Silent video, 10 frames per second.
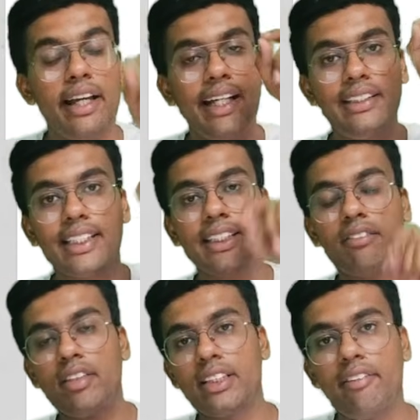In section
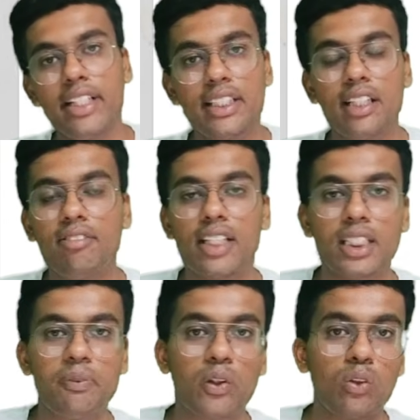173 with
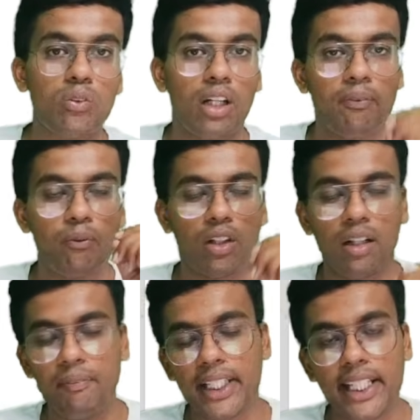respect to
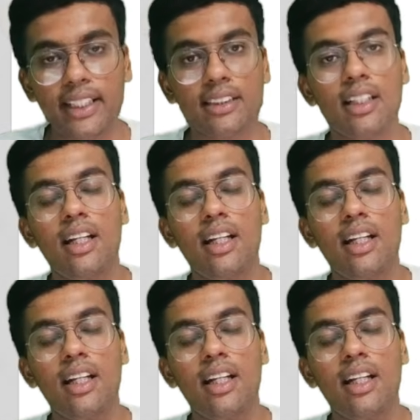meetings,